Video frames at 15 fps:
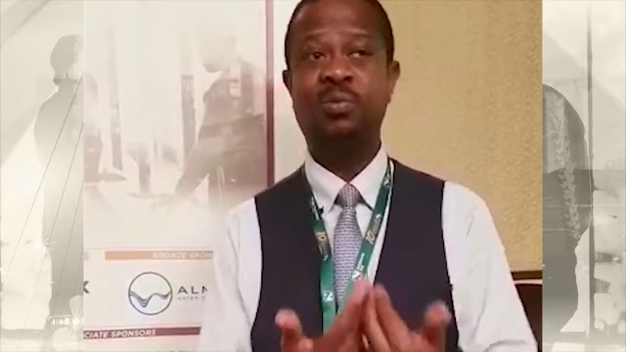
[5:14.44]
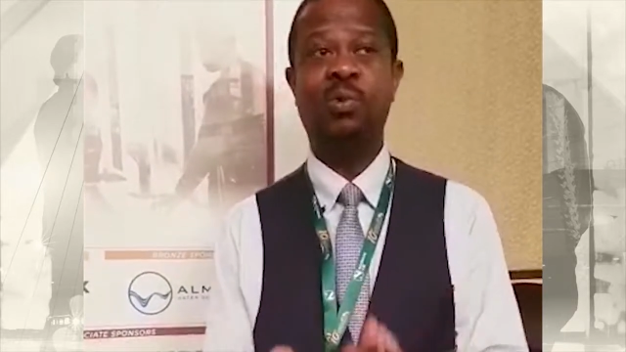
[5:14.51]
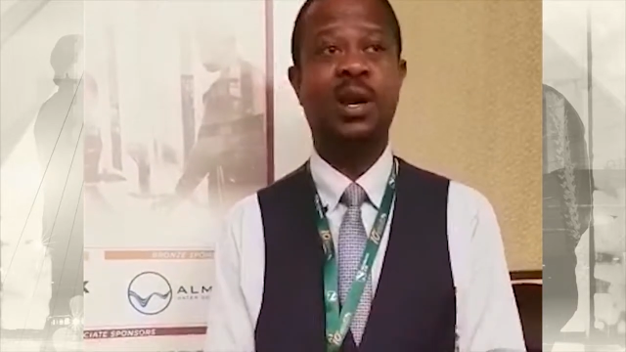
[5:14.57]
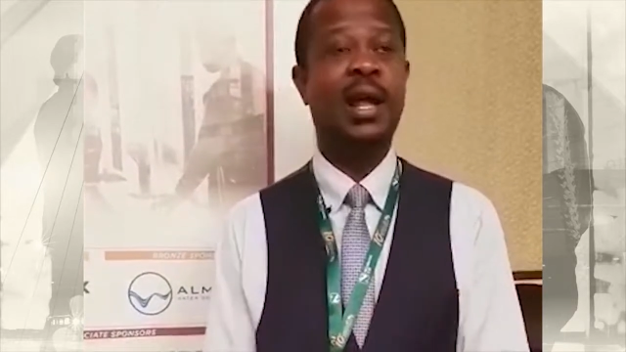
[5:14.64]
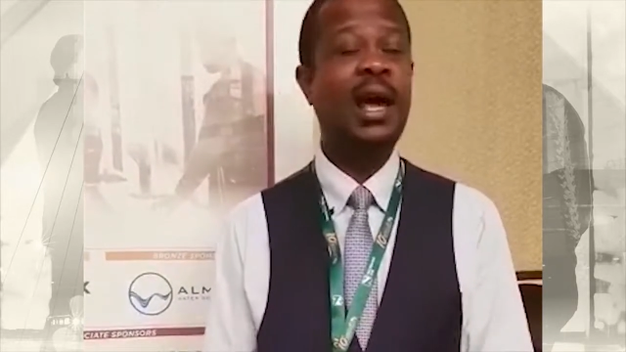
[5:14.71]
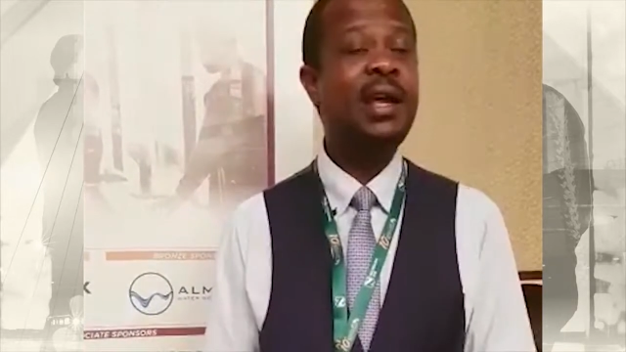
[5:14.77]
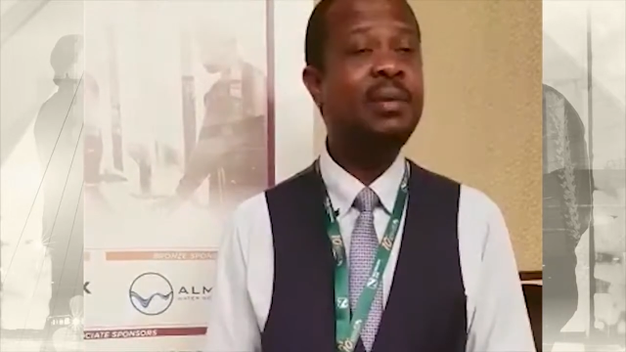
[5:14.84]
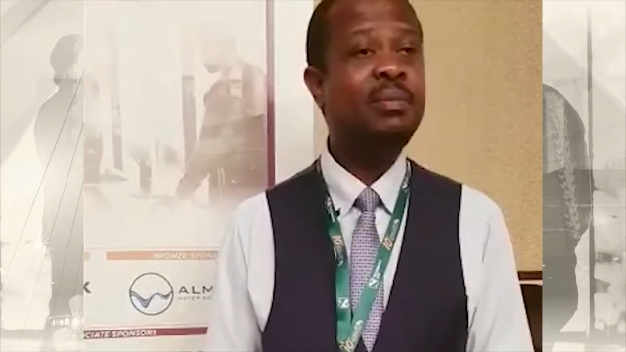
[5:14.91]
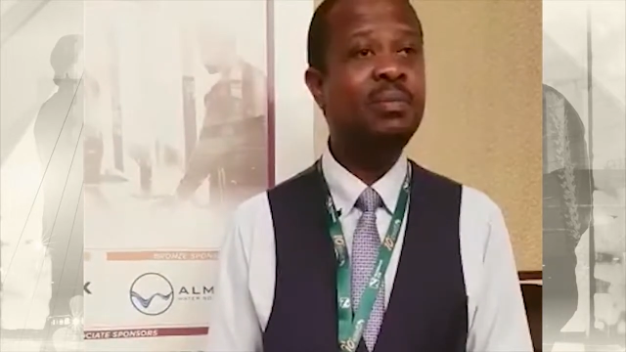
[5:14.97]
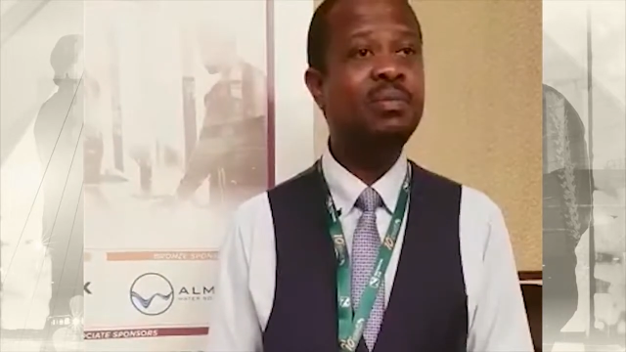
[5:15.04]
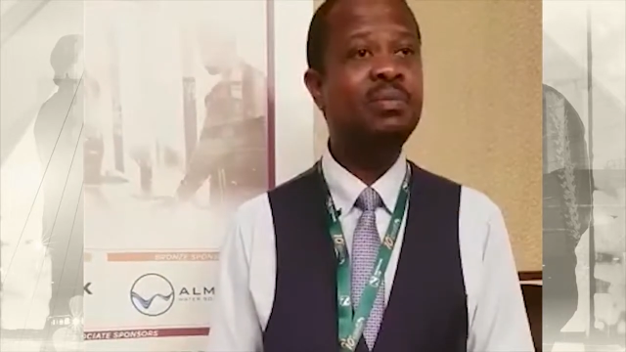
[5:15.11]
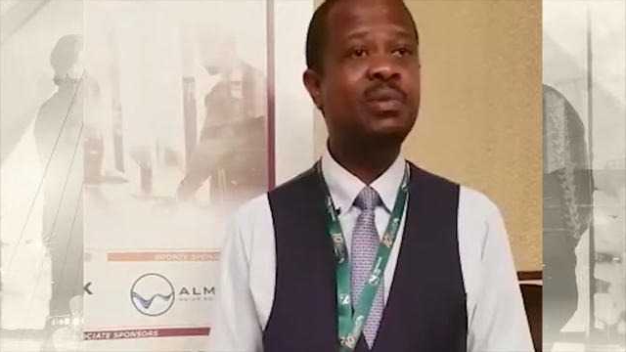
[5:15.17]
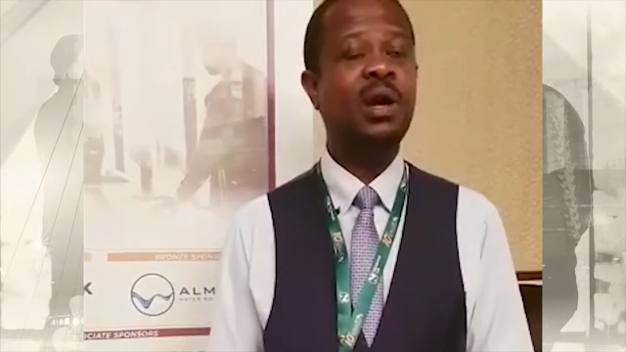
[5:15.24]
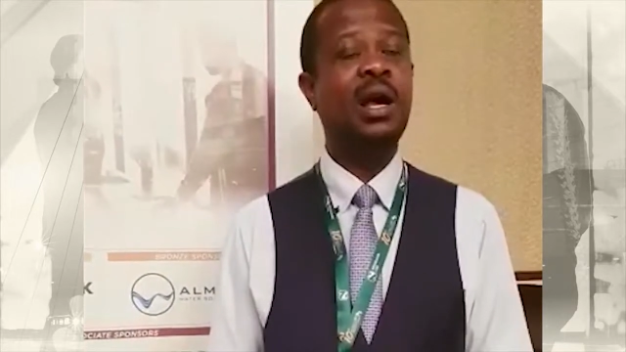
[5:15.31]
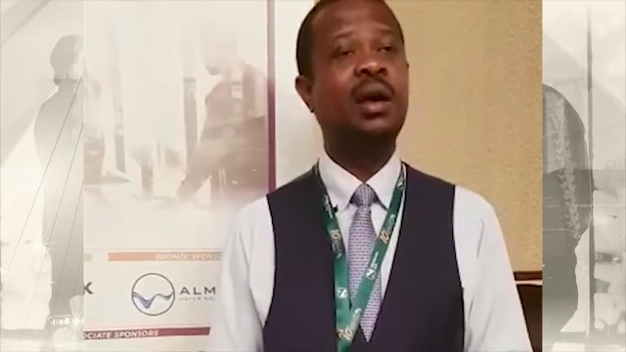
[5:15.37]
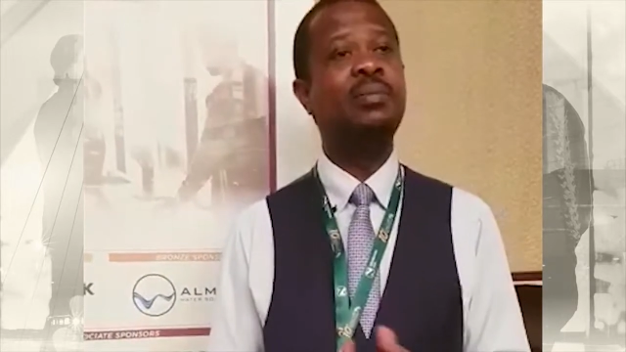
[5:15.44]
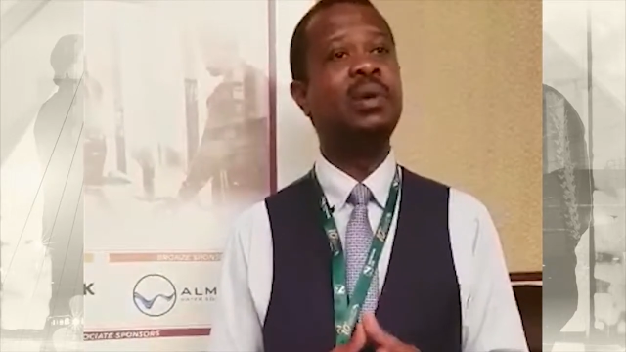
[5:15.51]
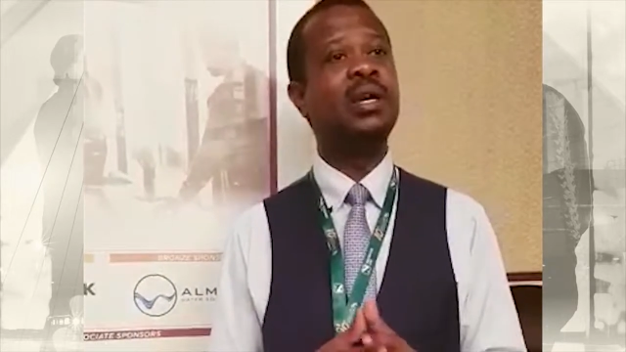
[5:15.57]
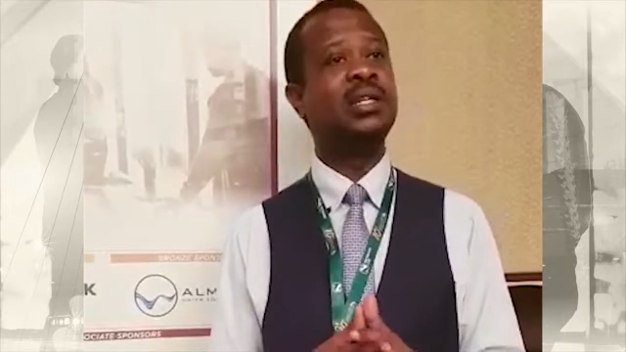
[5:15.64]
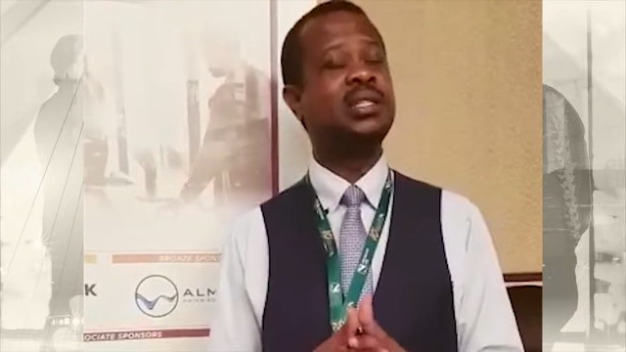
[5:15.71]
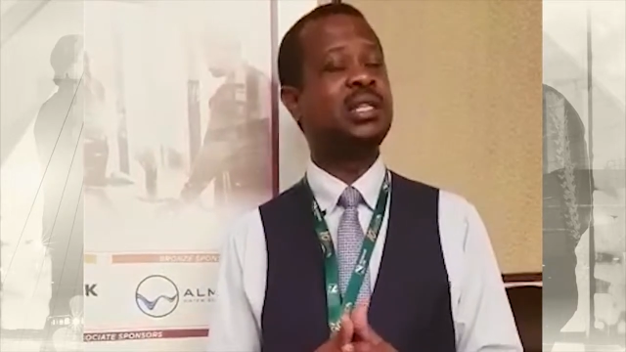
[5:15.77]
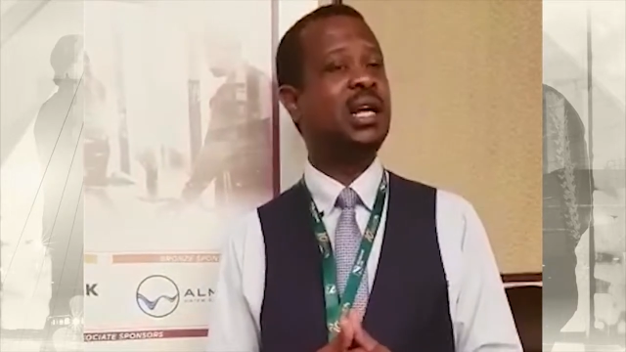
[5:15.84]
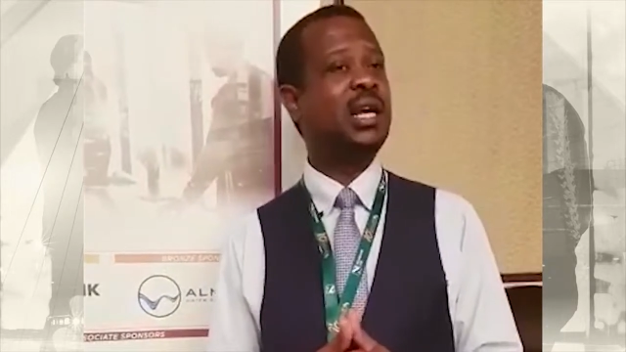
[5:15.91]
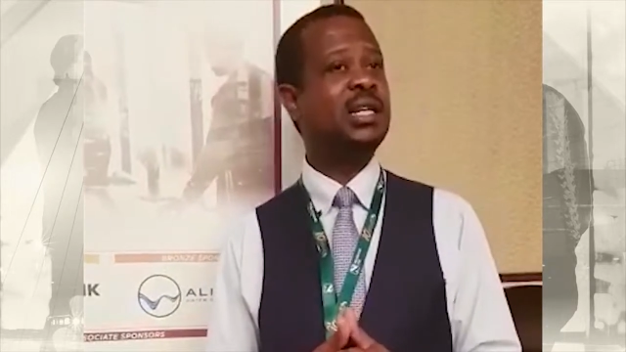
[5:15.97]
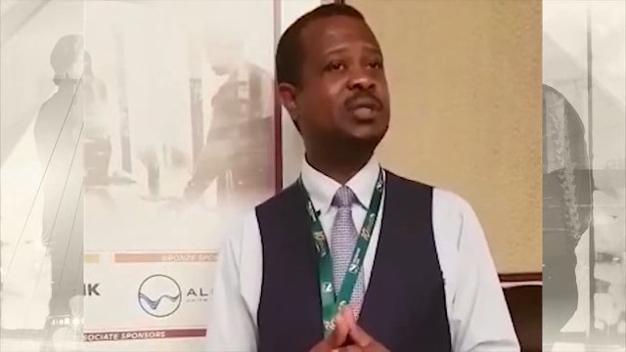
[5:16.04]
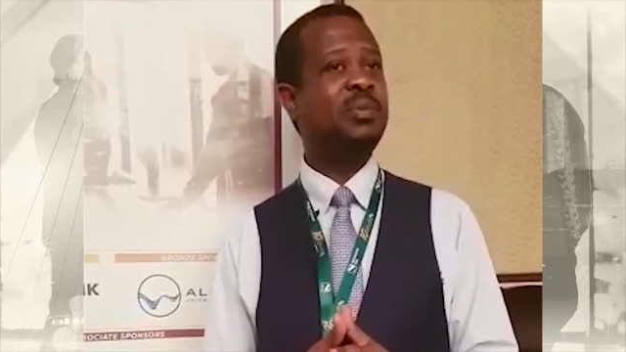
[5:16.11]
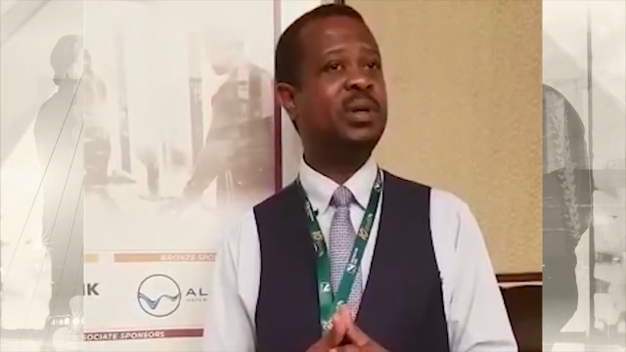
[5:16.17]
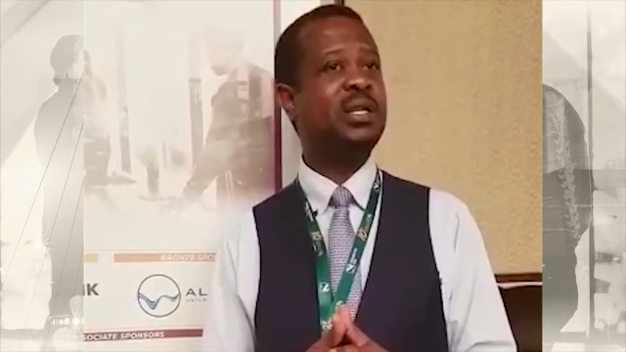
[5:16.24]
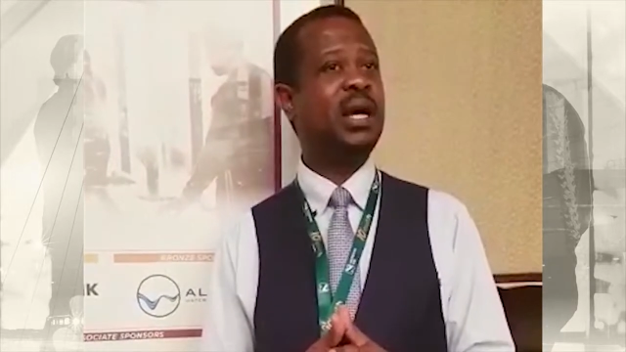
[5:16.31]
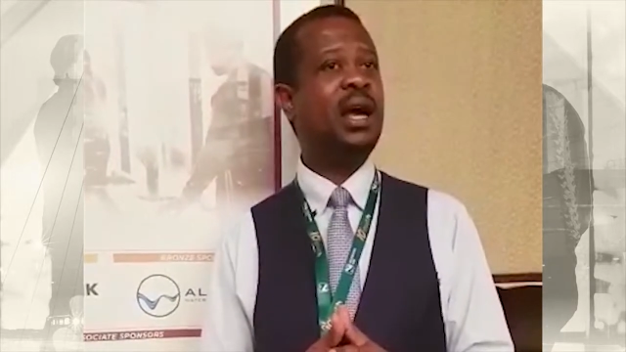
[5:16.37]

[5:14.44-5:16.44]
and I am an expert,